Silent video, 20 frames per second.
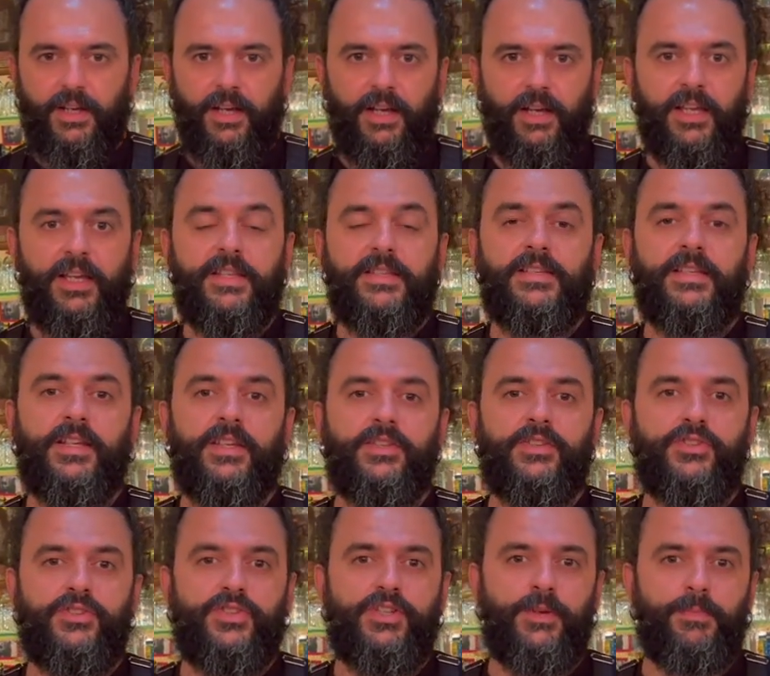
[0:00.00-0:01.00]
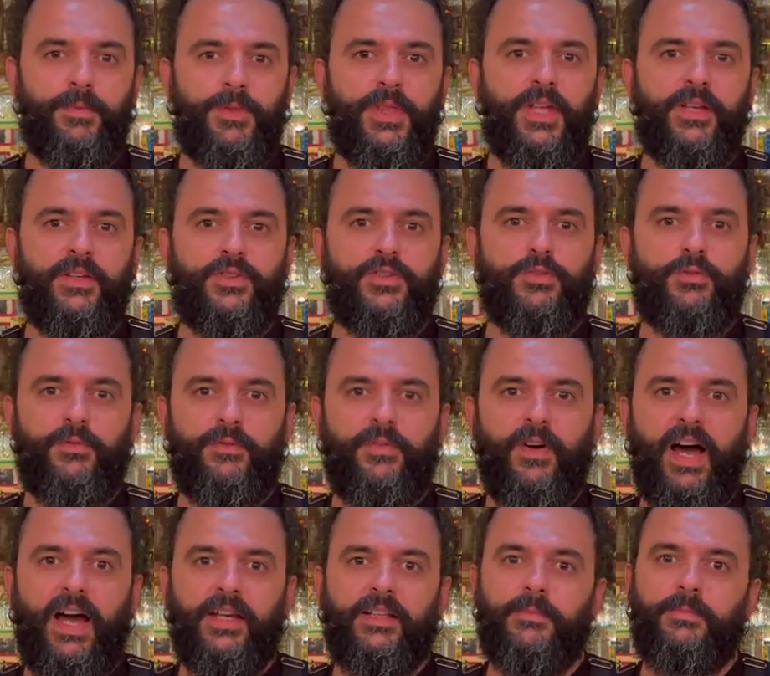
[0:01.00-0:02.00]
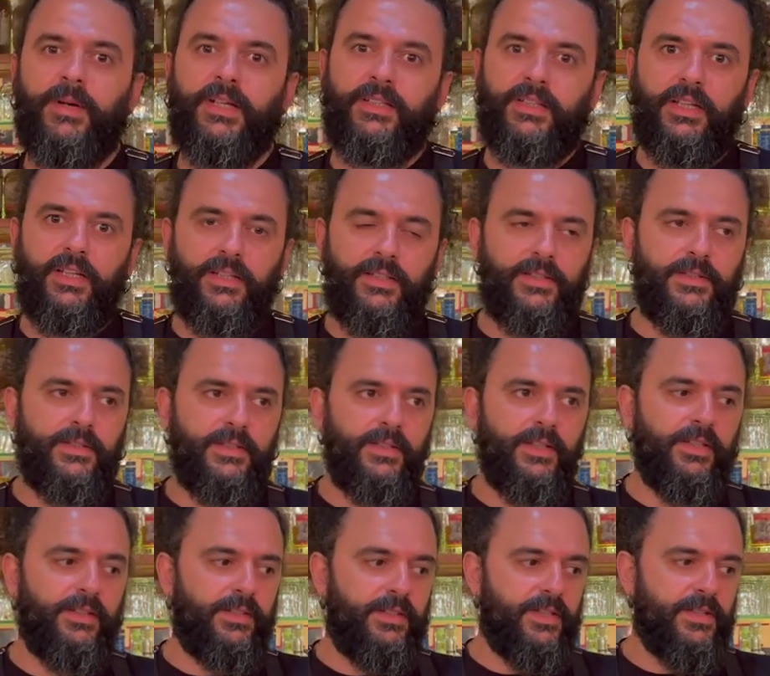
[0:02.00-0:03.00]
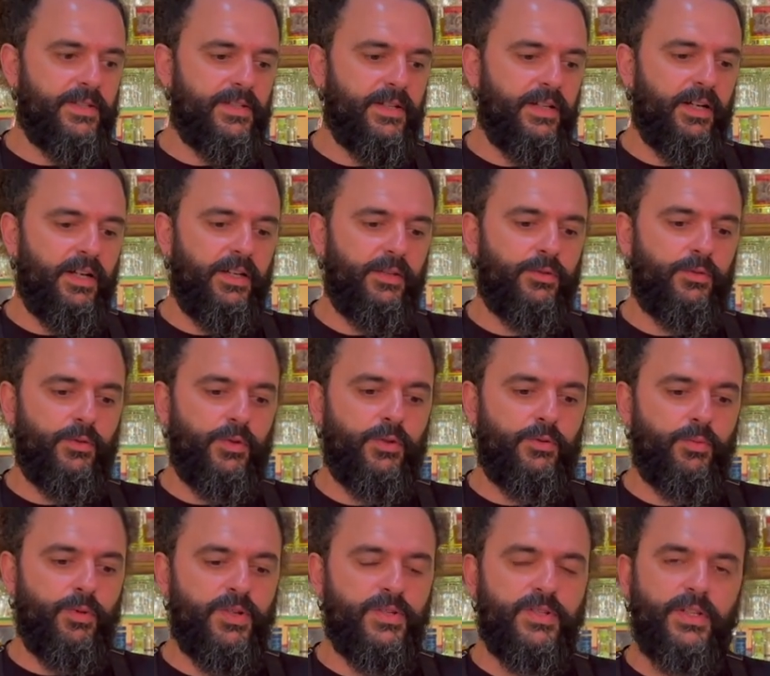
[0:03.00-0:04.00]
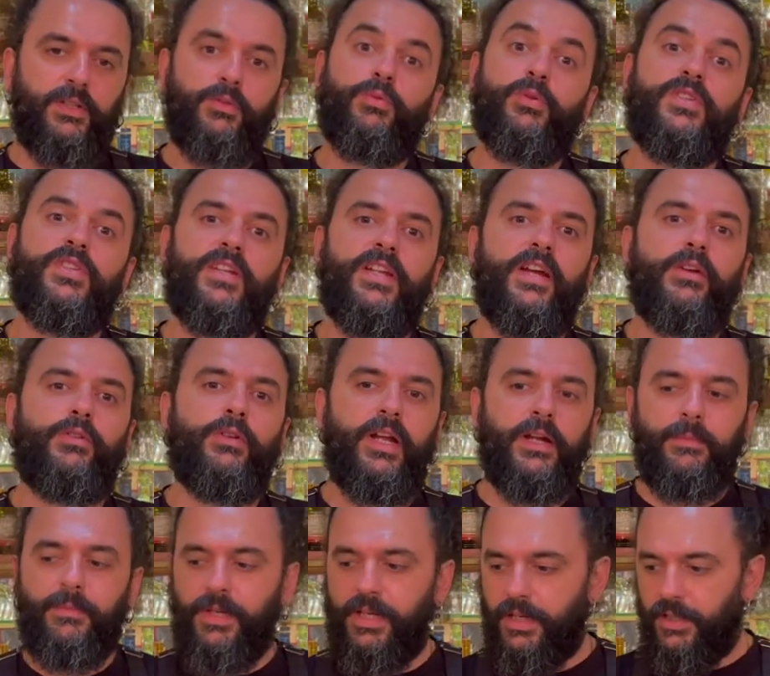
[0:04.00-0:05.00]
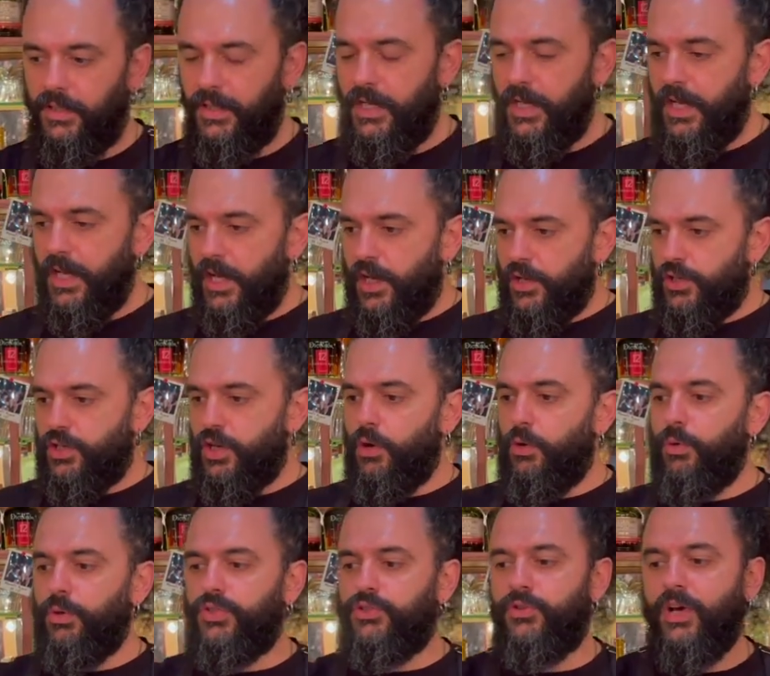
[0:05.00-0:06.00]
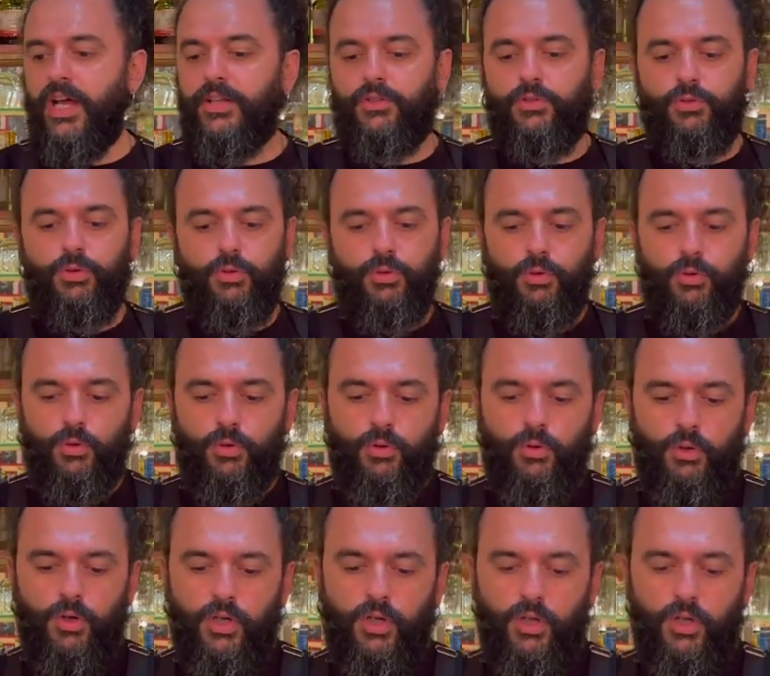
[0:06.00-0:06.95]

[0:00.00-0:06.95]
easy, cheap things to find, but it was a regular meal. So we tried to